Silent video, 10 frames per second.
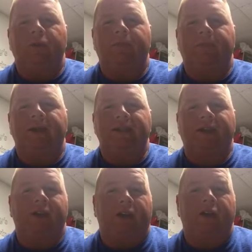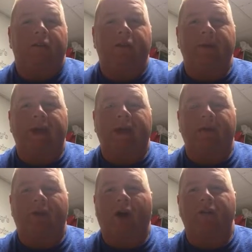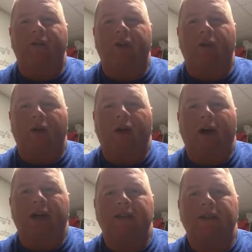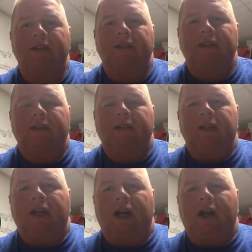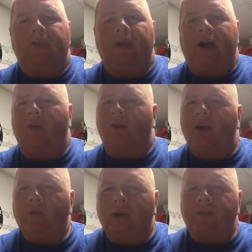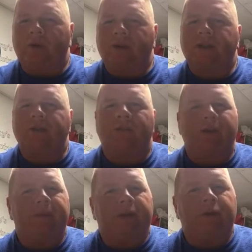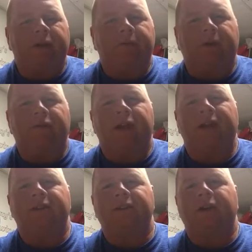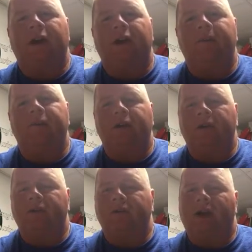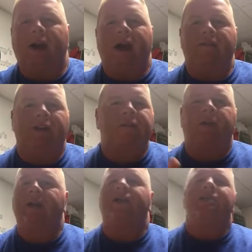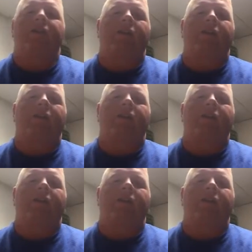you'll basically know if you're making a profit or a loss. Um, I don't run QuickBooks. I'm not a big QuickBook fans. Um, the, I've explained this in